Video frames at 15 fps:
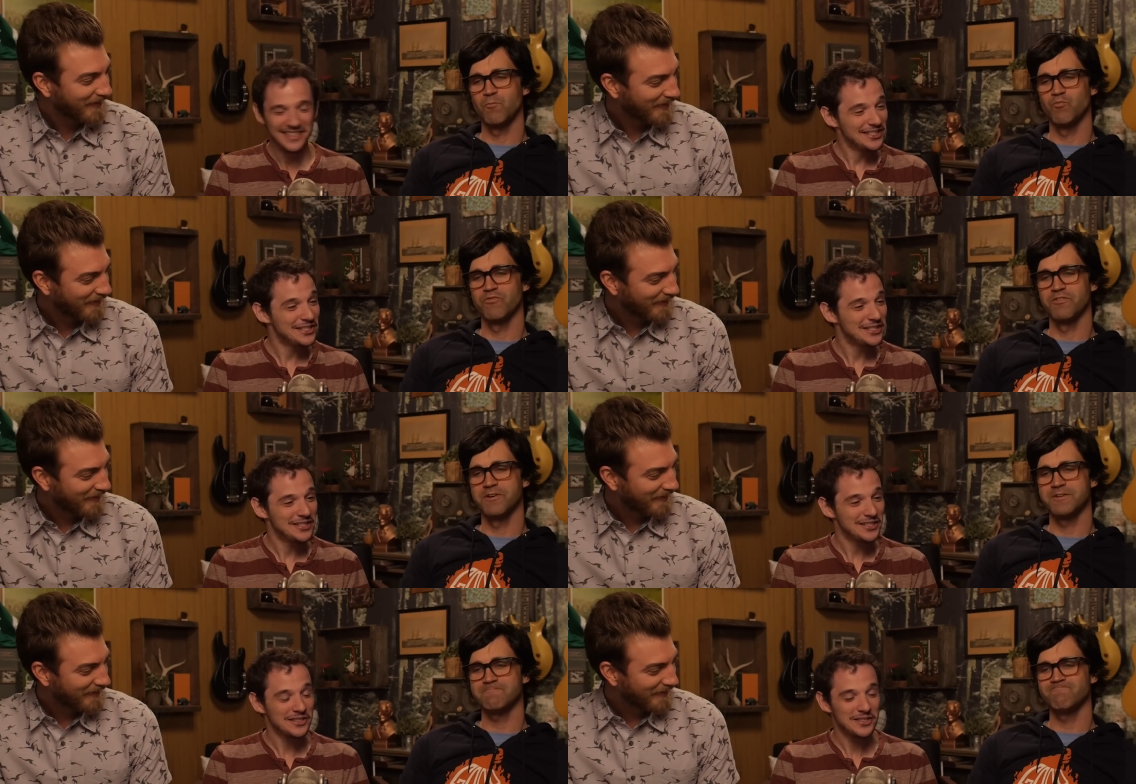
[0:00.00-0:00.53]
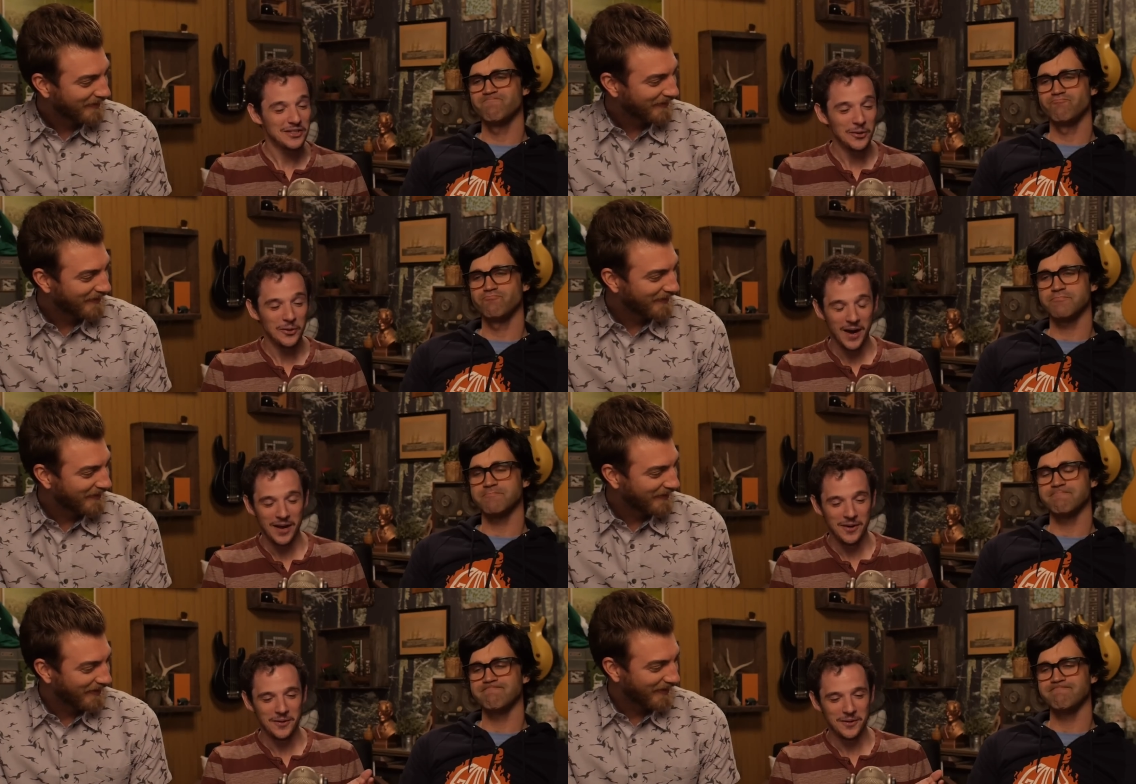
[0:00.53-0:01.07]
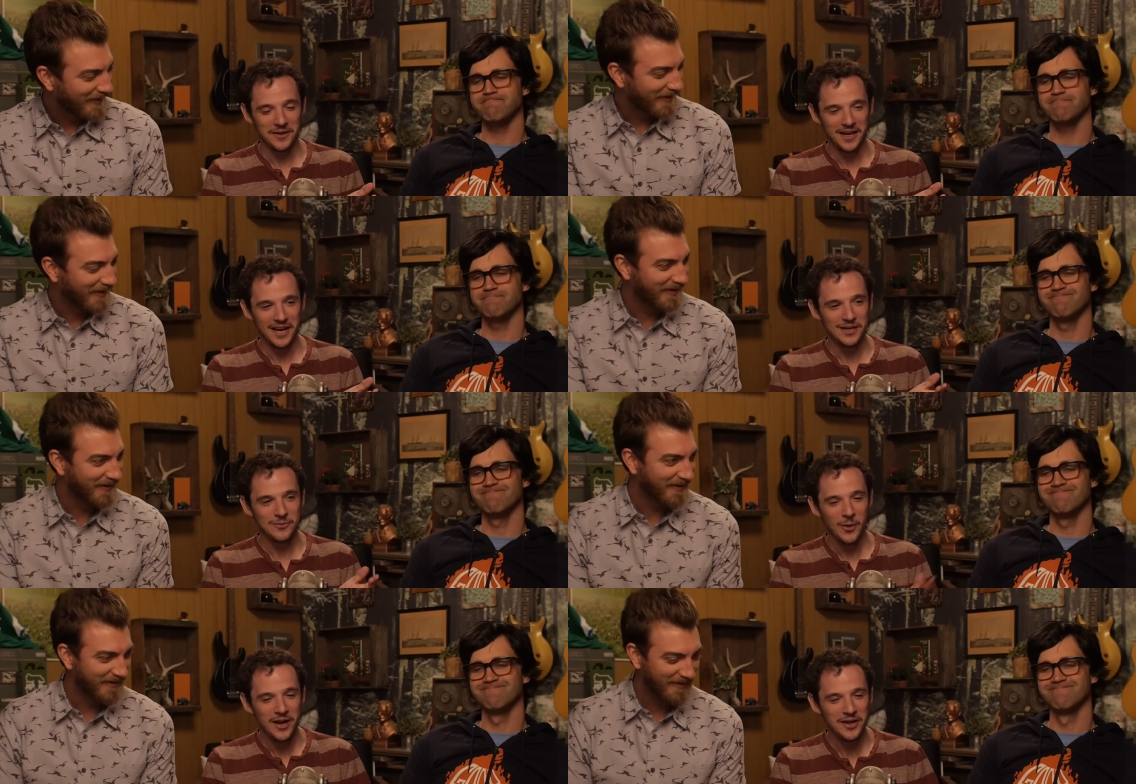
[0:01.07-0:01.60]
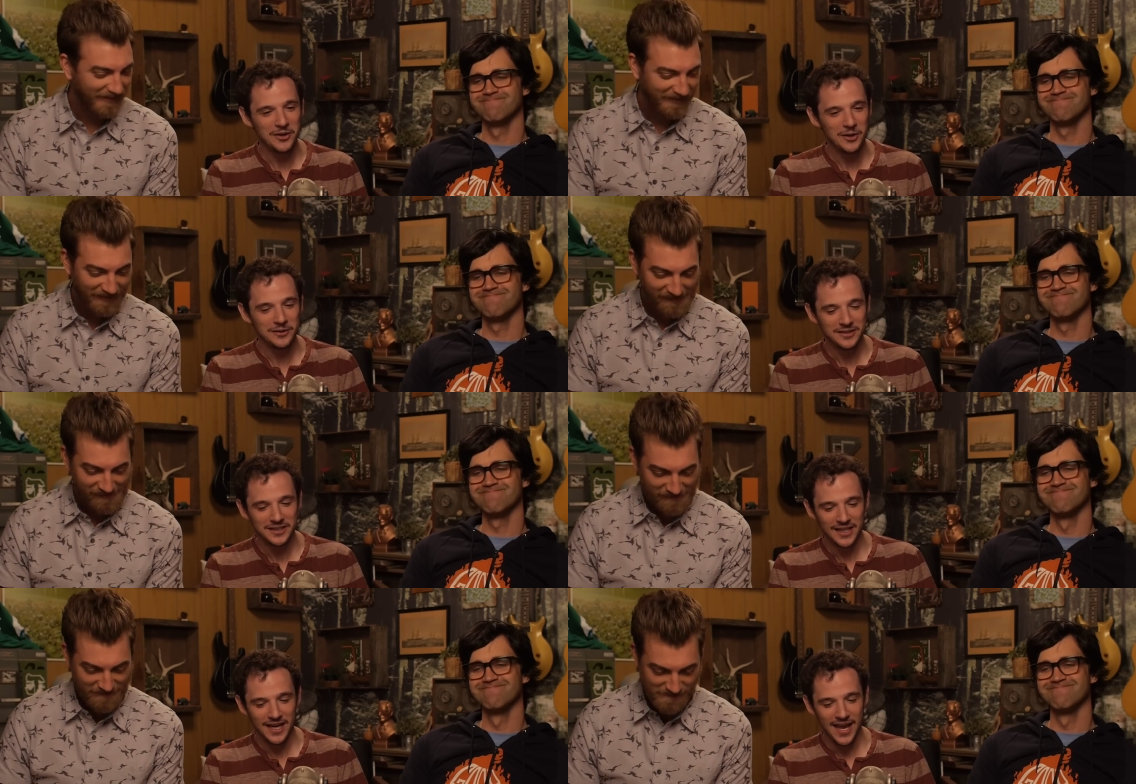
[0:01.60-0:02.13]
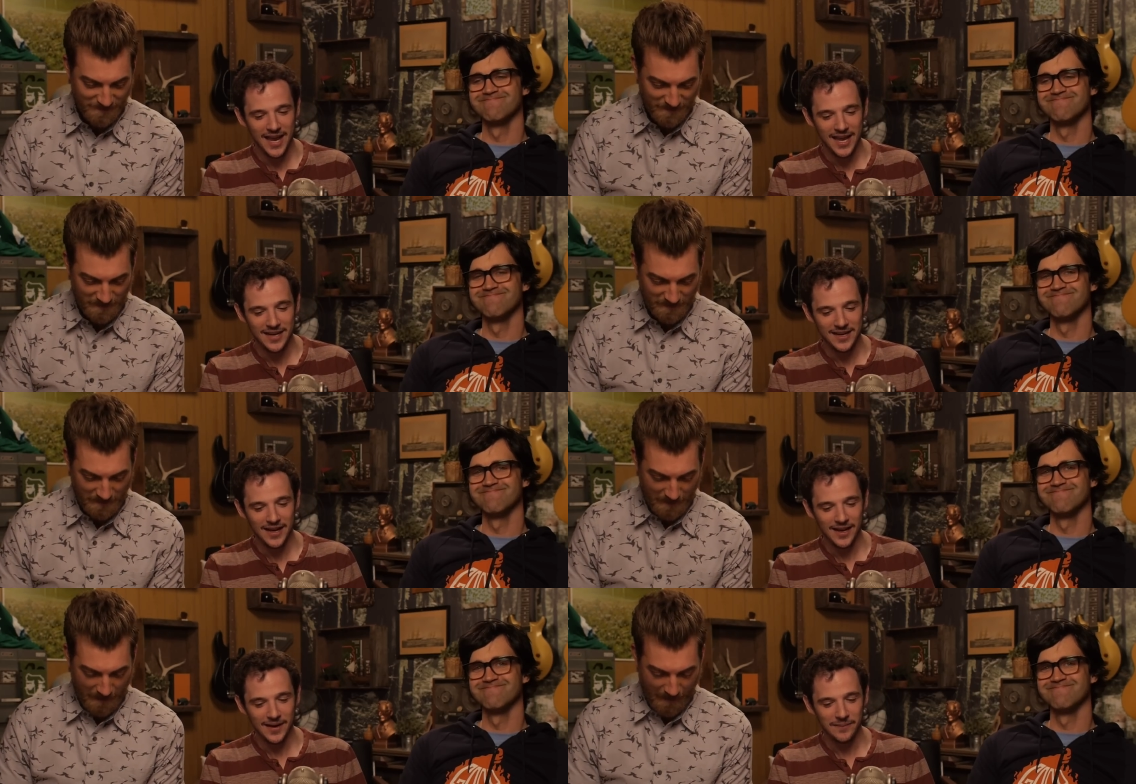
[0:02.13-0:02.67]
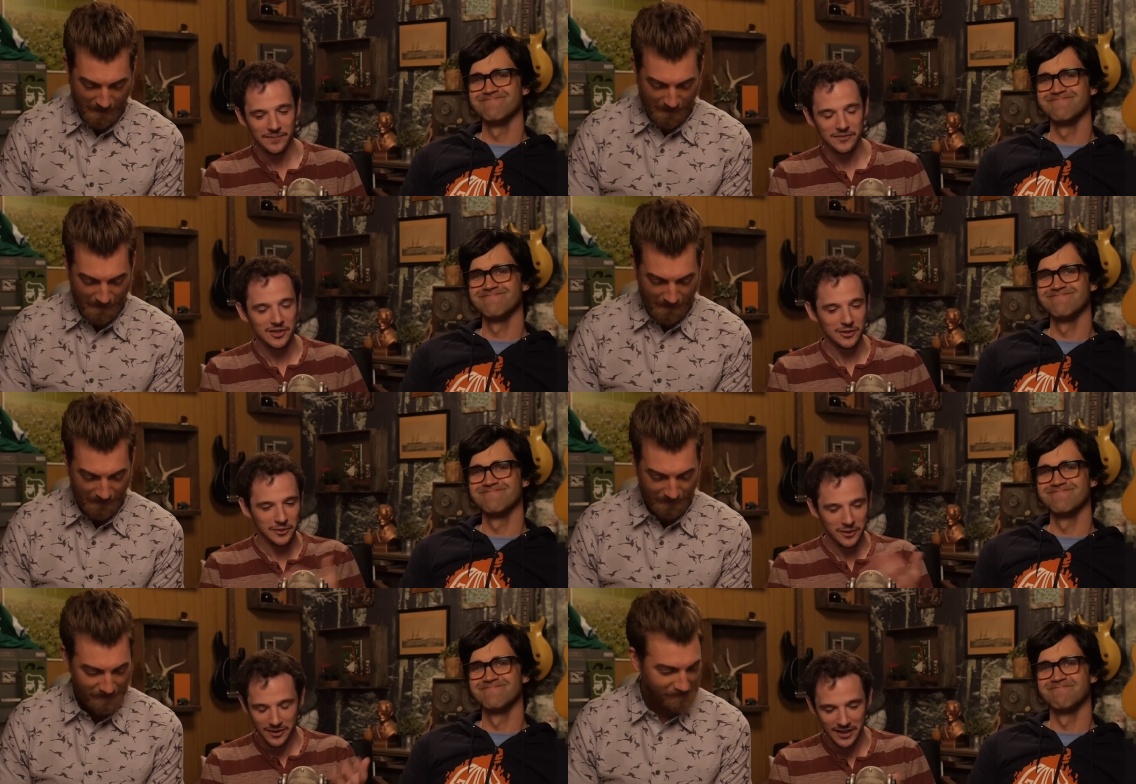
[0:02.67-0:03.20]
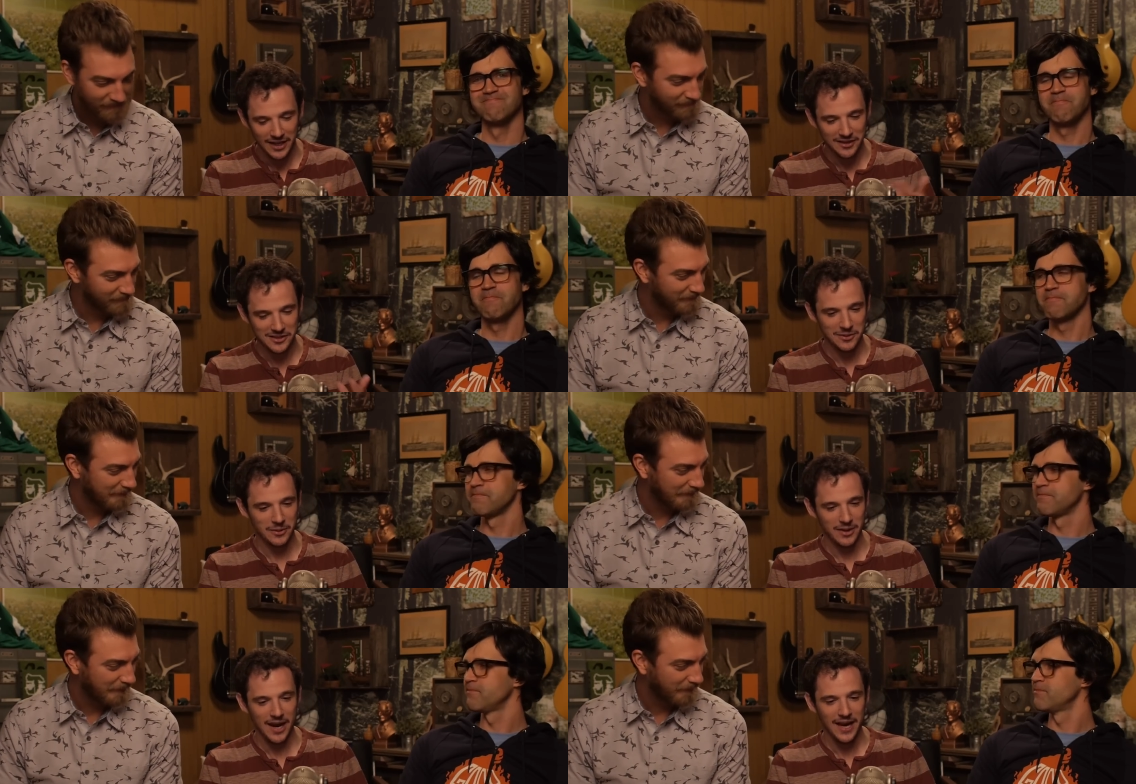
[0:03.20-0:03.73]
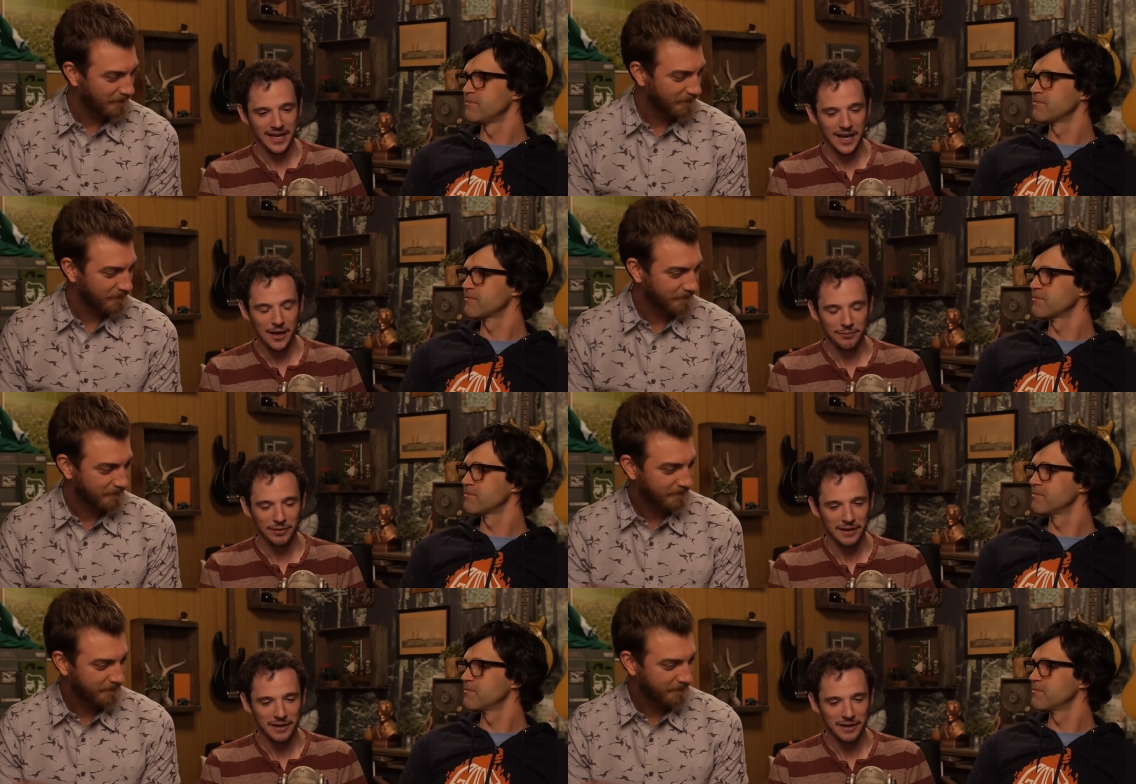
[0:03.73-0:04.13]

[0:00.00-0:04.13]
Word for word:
Speaker 1: So I I went over and um, so we were like I said we were hanging out